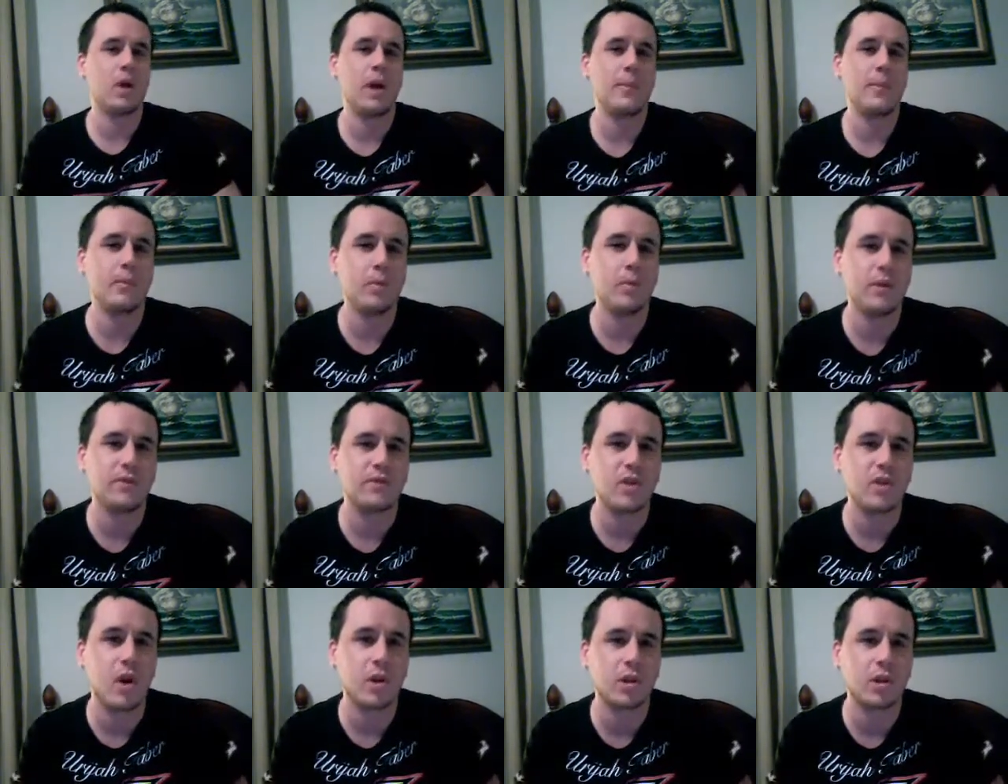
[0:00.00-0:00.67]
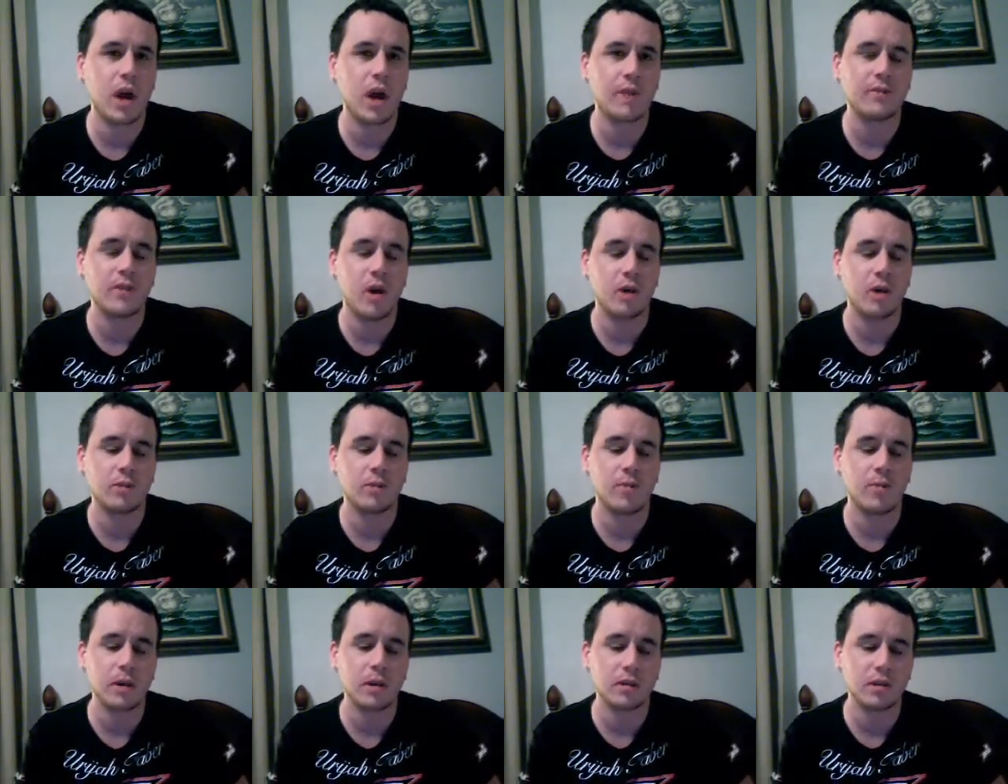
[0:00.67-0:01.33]
mean, I've
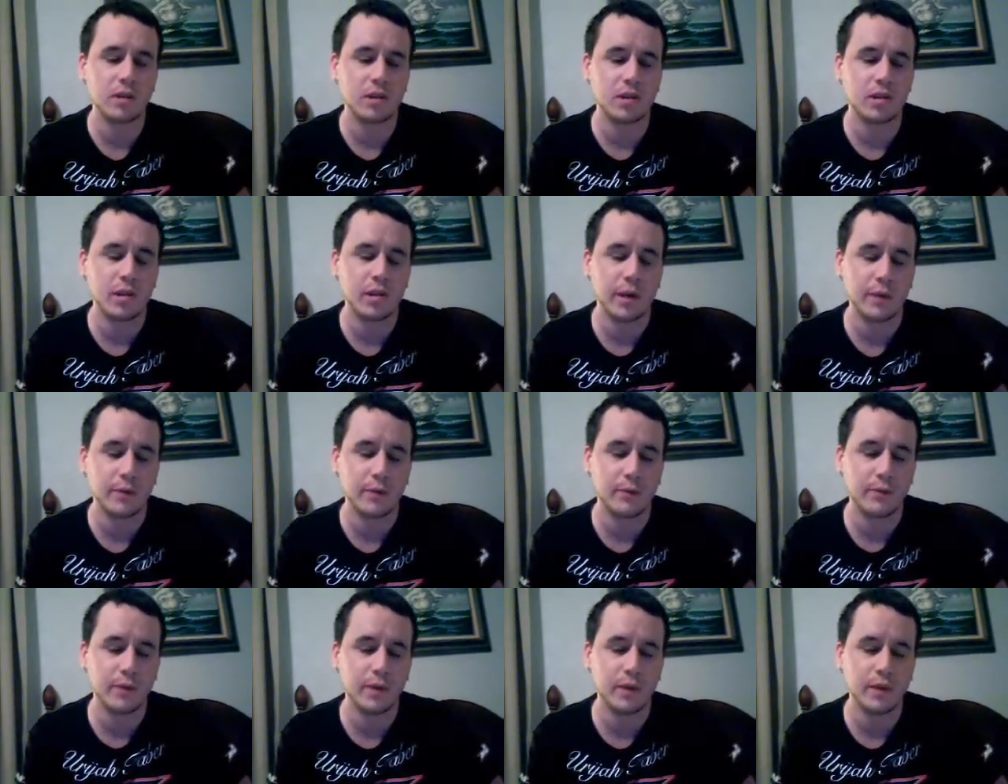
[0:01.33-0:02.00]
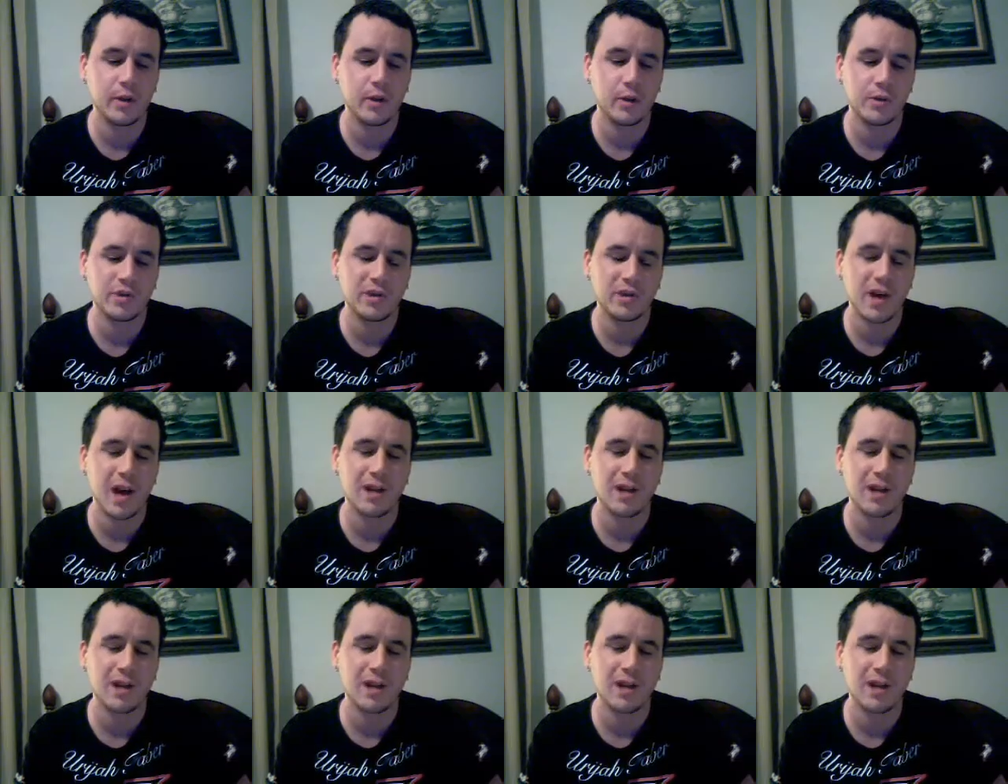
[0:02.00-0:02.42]
talked about this in other videos,